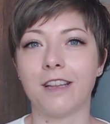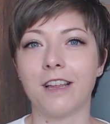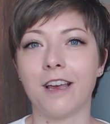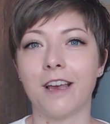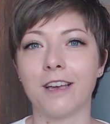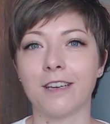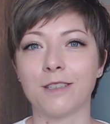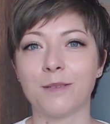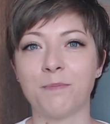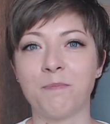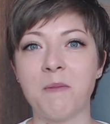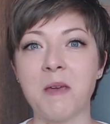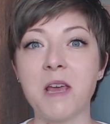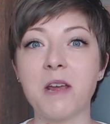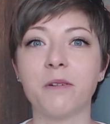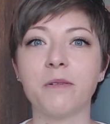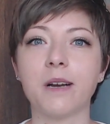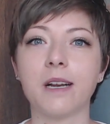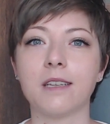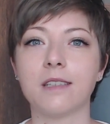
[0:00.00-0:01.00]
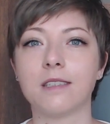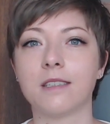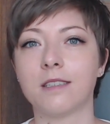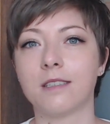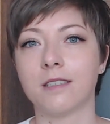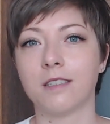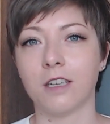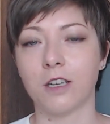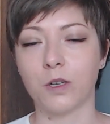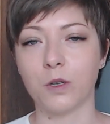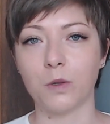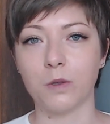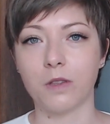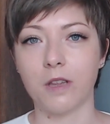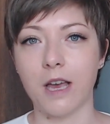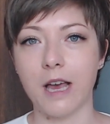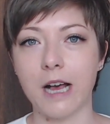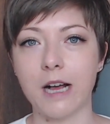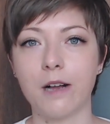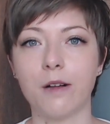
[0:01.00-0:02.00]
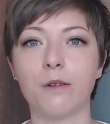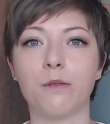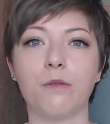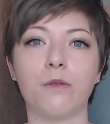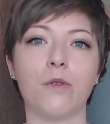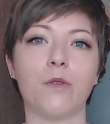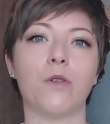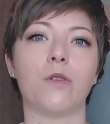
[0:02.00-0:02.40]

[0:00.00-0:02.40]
experience good health